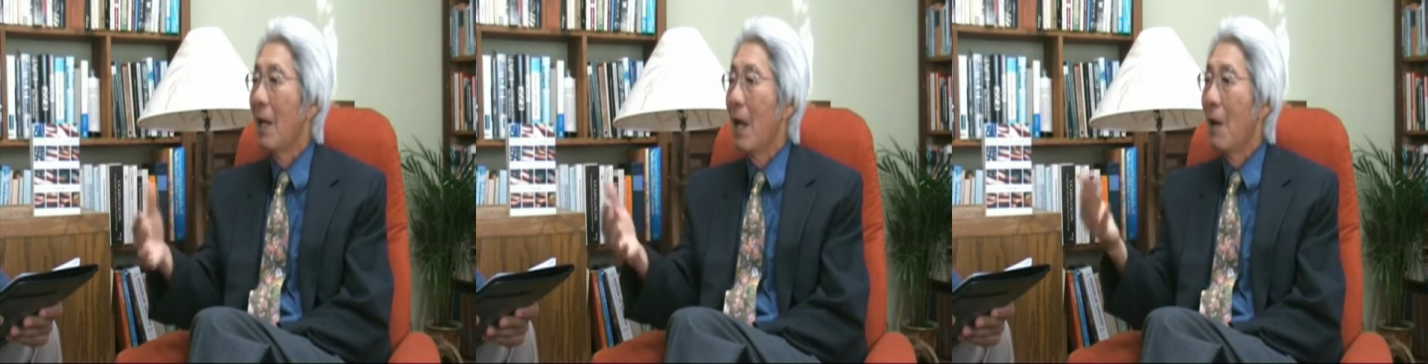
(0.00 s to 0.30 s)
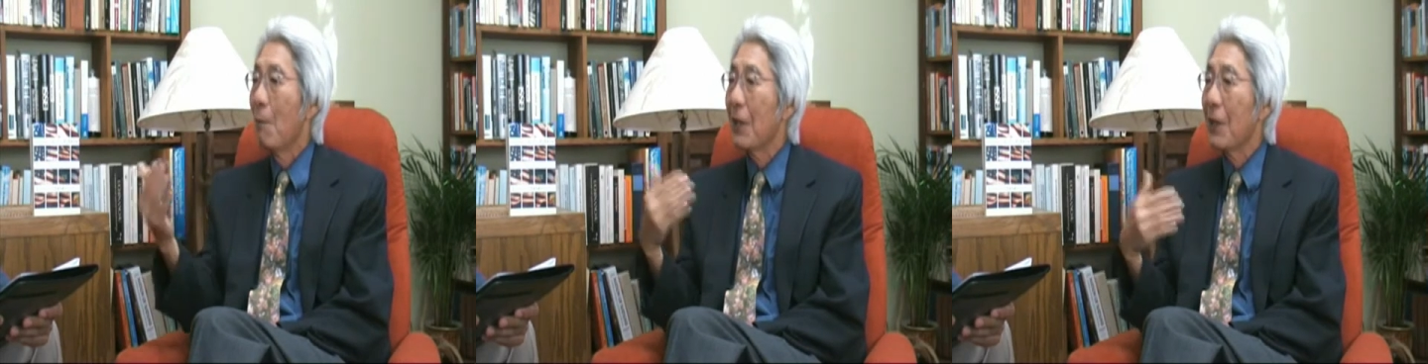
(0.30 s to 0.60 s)

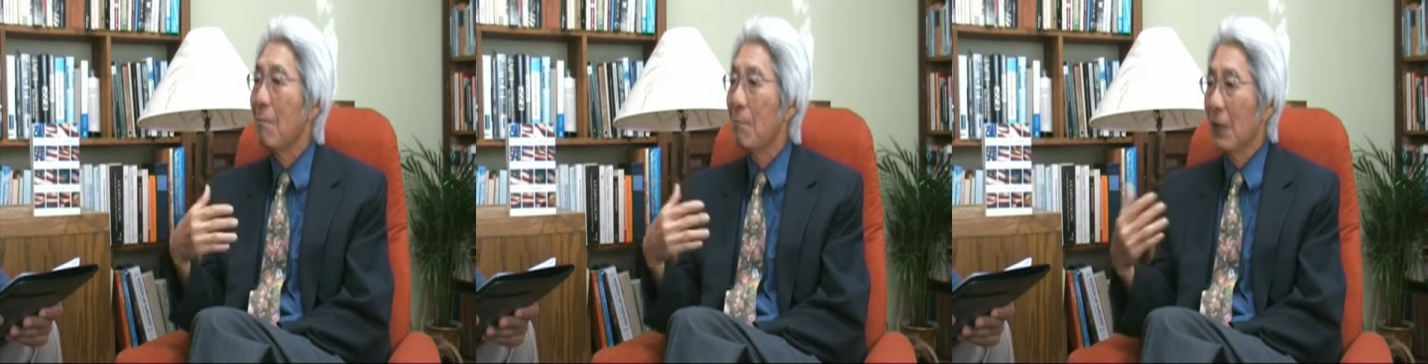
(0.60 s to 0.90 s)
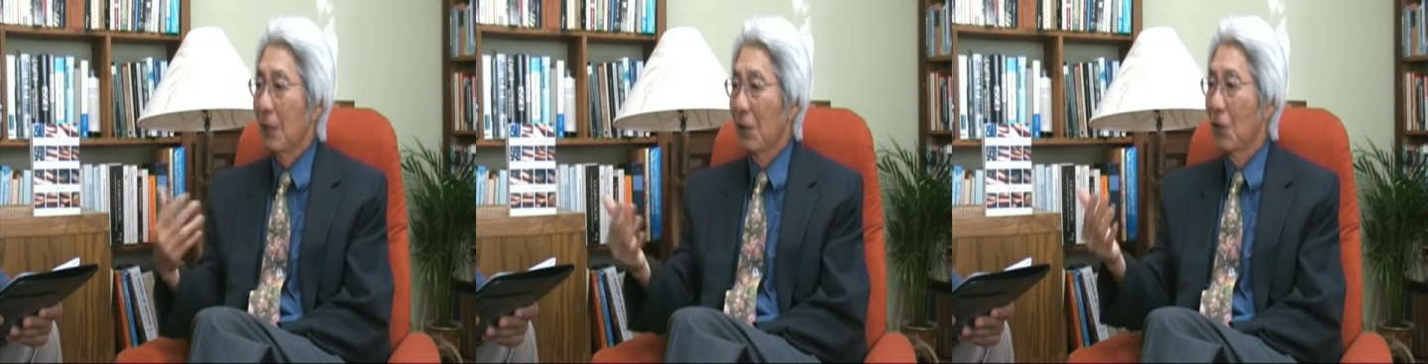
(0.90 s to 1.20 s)
And within
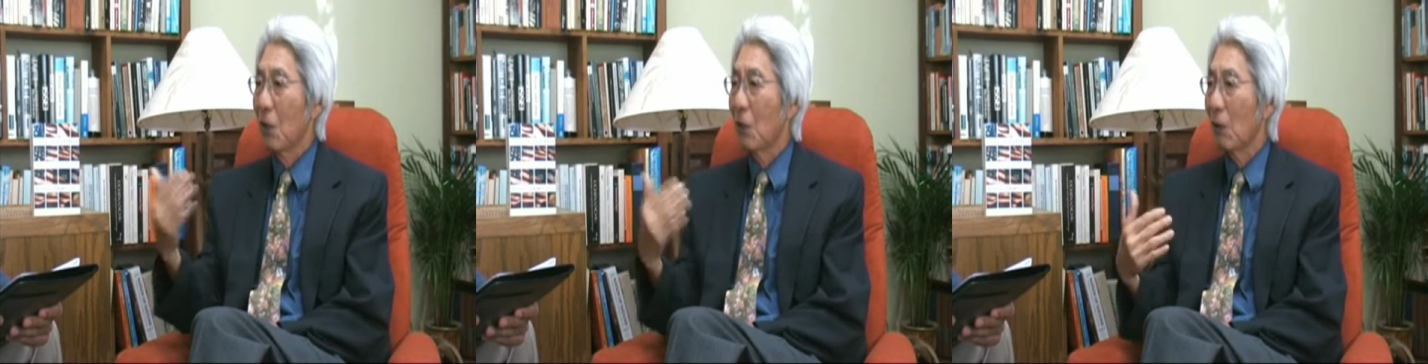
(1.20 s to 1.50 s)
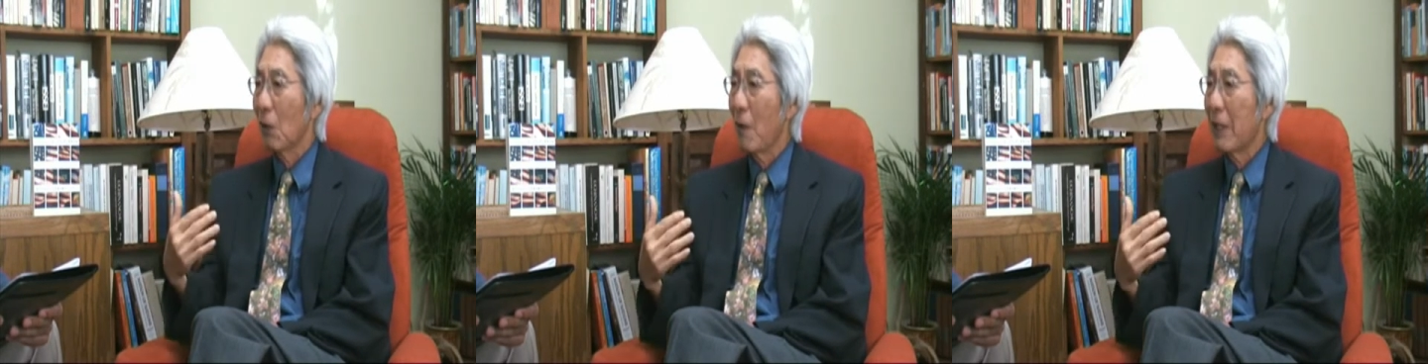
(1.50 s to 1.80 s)
months,
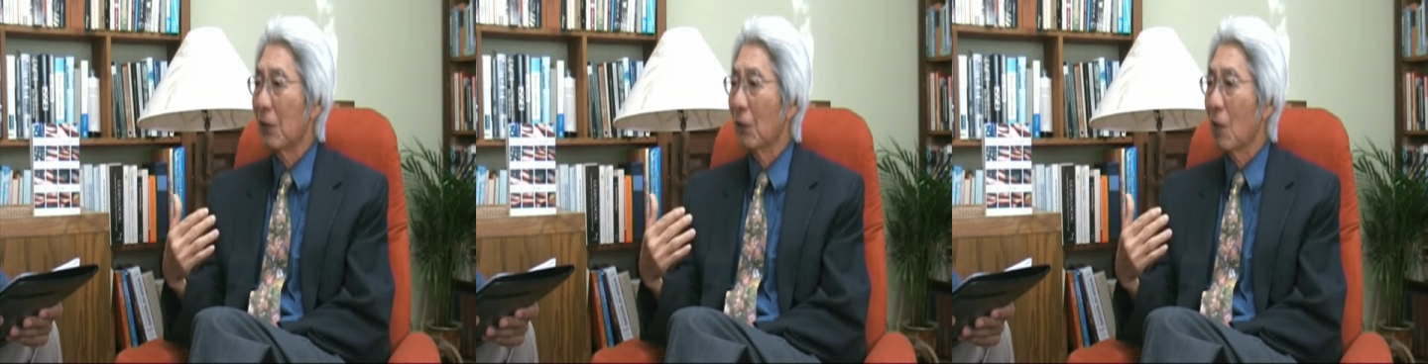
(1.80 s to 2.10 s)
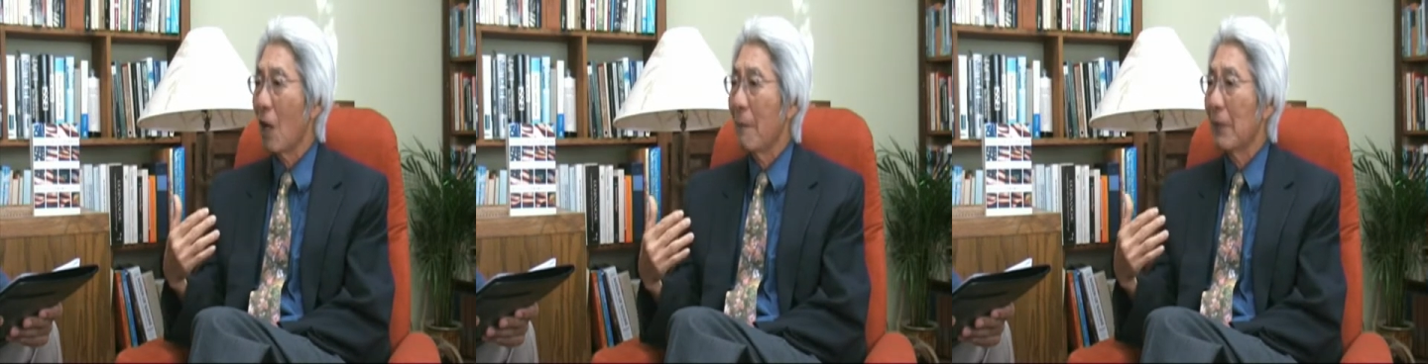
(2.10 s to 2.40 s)
General Lorenzo
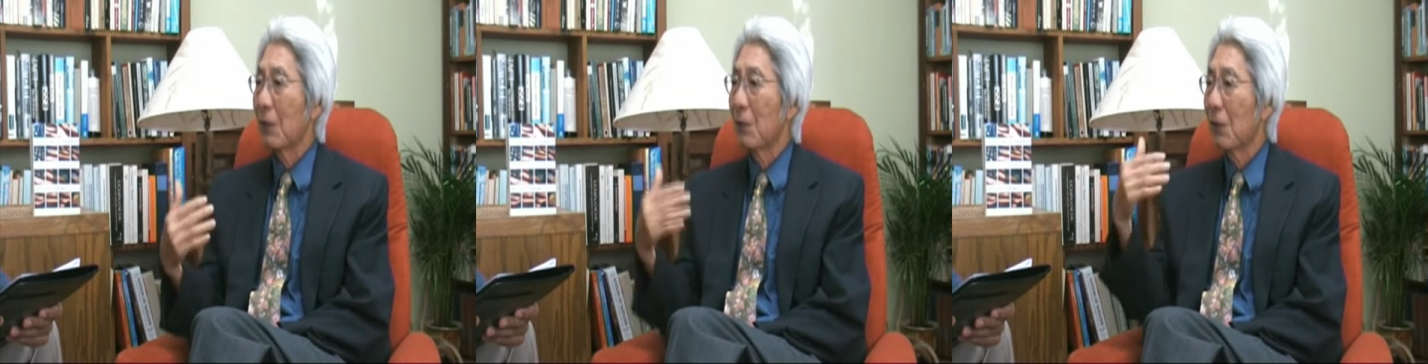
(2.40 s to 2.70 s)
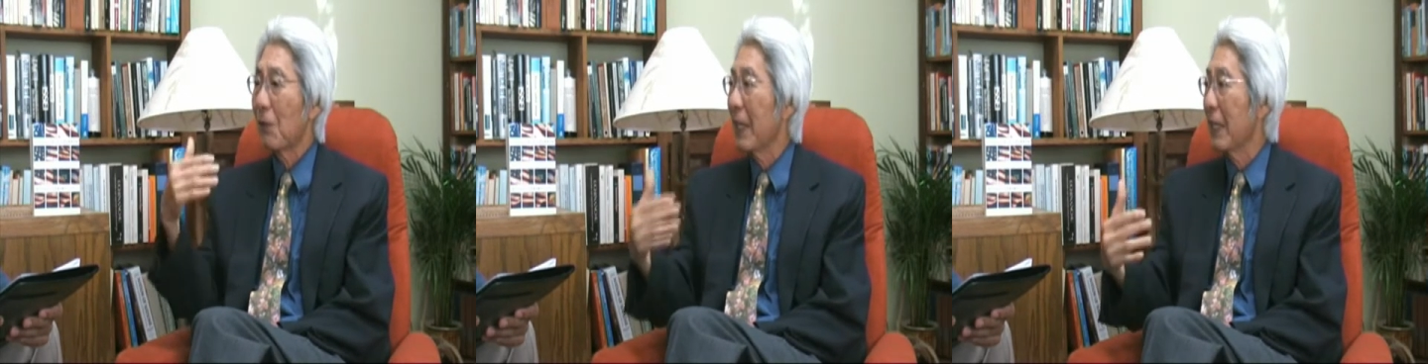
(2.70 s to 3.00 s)
Thomas, who
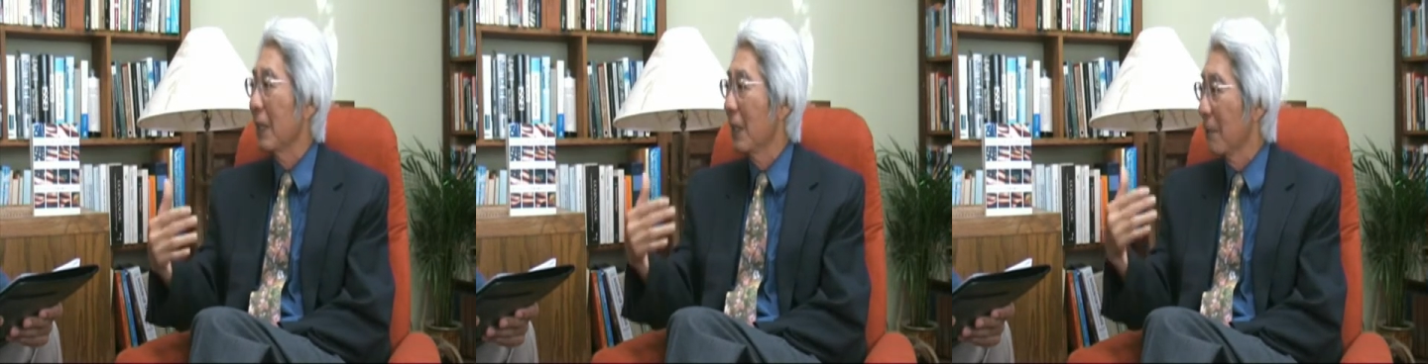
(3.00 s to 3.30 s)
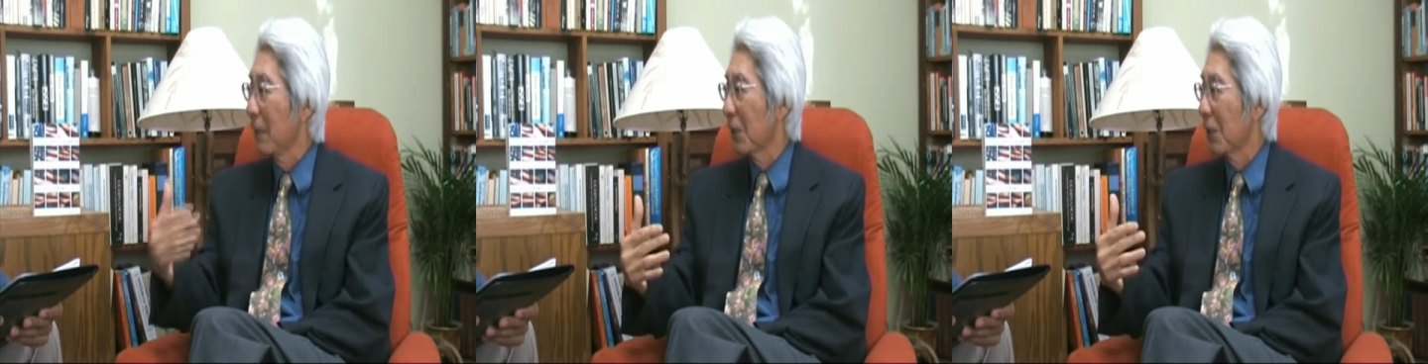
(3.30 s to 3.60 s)
was fighting in
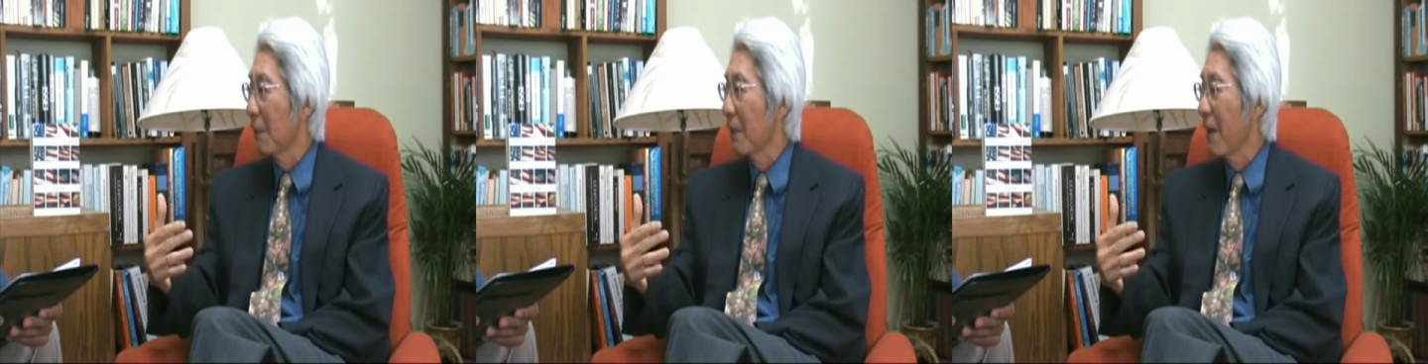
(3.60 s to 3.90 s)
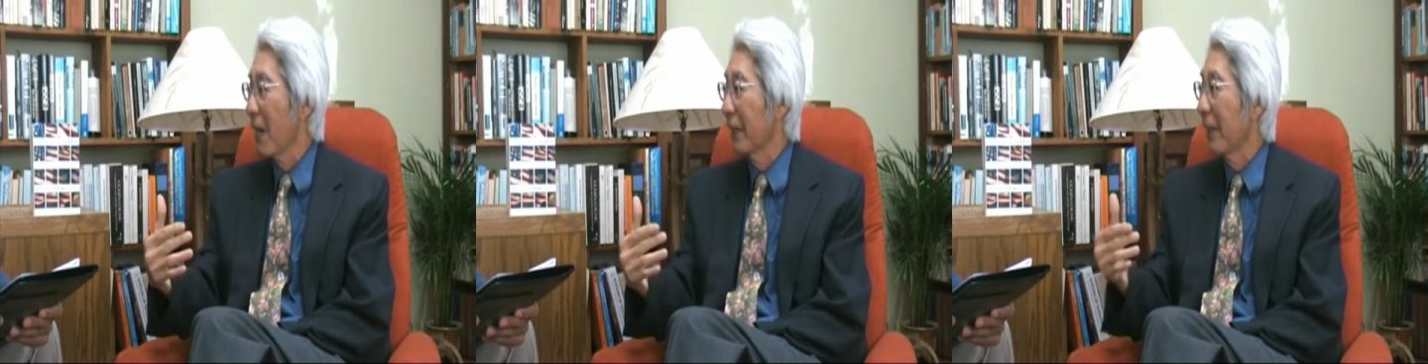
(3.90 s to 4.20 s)
the Mississippi
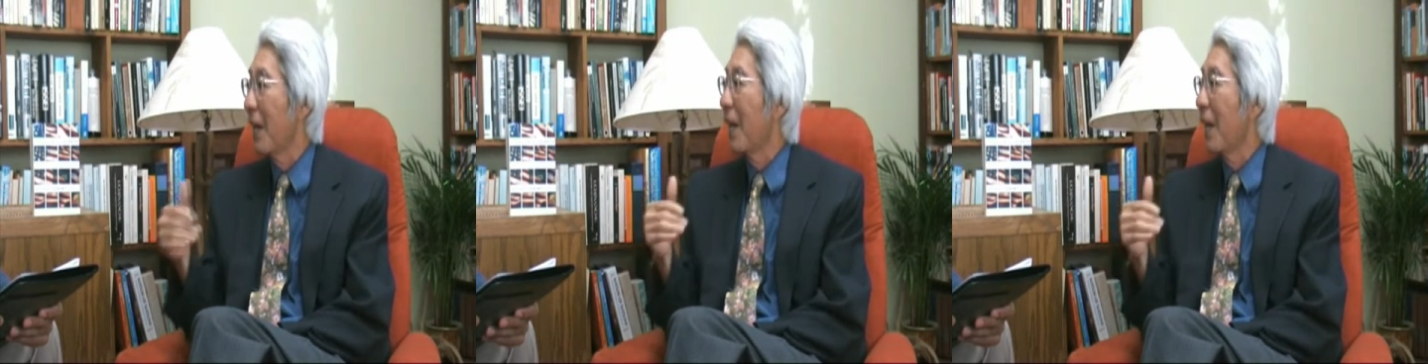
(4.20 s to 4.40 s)
Valley,